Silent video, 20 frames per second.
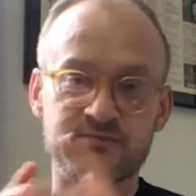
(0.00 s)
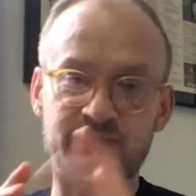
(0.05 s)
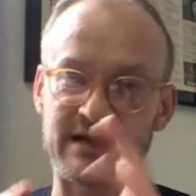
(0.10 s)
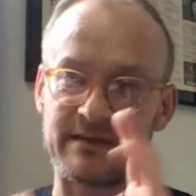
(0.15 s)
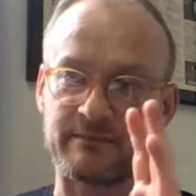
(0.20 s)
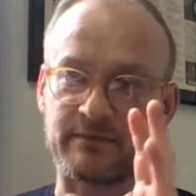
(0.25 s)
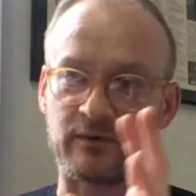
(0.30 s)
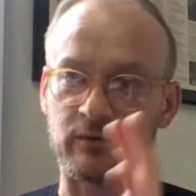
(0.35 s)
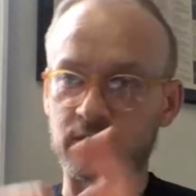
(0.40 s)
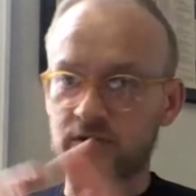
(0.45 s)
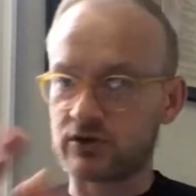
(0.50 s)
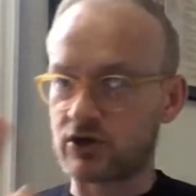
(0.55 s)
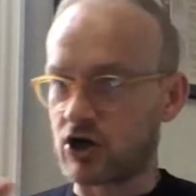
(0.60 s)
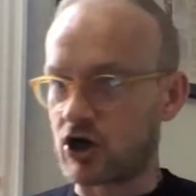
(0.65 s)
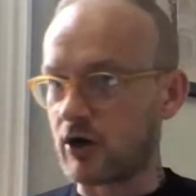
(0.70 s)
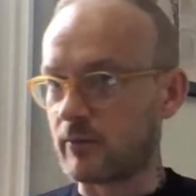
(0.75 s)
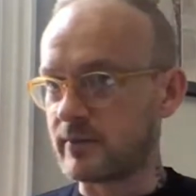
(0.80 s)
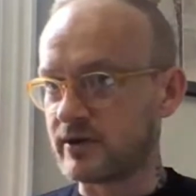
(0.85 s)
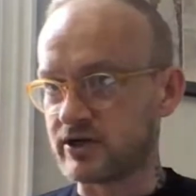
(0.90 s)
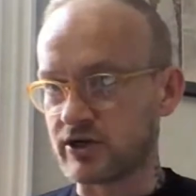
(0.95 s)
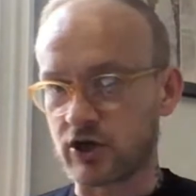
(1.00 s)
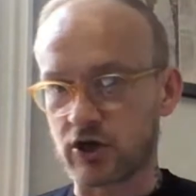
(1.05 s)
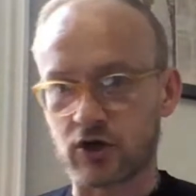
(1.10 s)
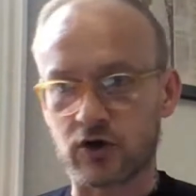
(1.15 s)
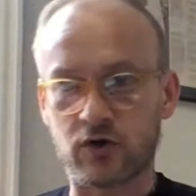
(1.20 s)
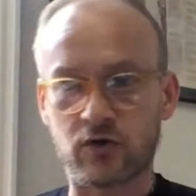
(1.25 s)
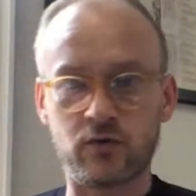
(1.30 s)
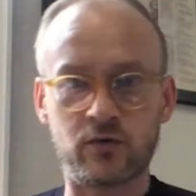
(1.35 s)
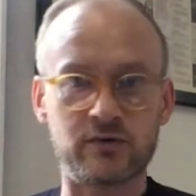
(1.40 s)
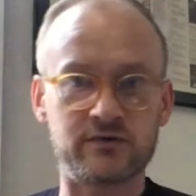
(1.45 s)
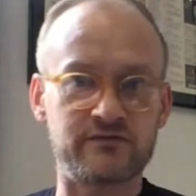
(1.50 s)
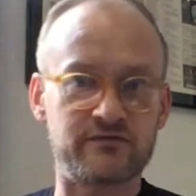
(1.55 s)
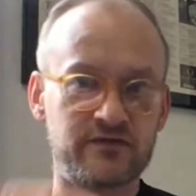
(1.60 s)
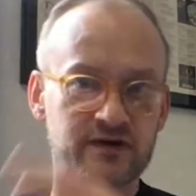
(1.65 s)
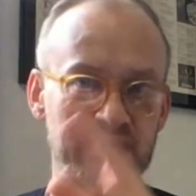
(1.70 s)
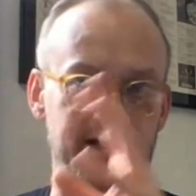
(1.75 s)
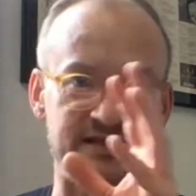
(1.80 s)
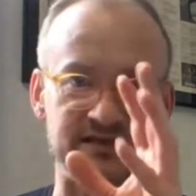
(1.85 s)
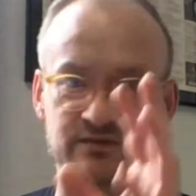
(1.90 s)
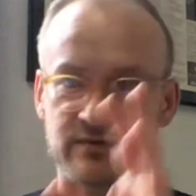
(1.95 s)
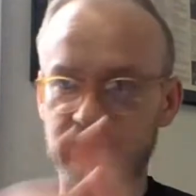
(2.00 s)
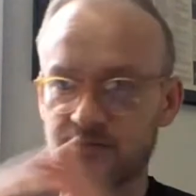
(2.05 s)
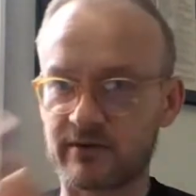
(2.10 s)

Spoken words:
people will come and go and friends will